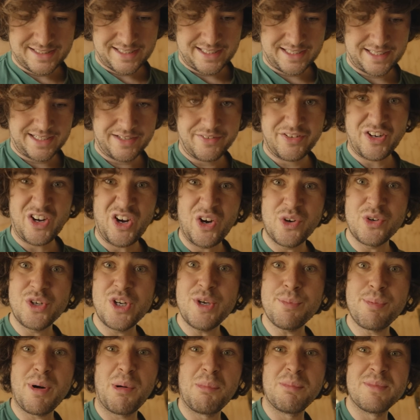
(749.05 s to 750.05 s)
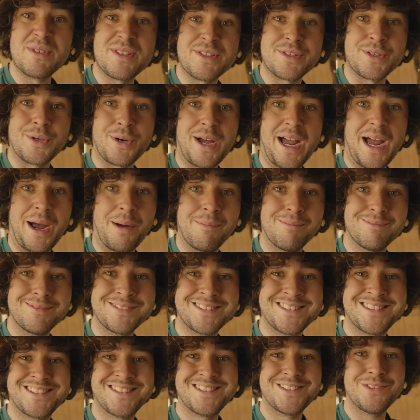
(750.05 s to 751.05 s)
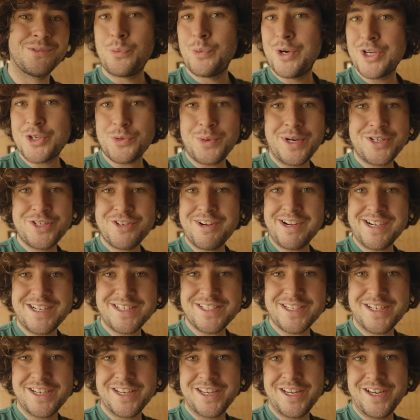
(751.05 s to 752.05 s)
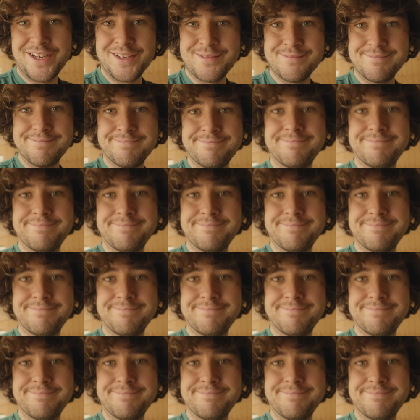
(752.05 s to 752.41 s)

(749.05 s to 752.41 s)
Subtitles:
and having a whole new problem to sort out. Which way do you reckon it's going to go?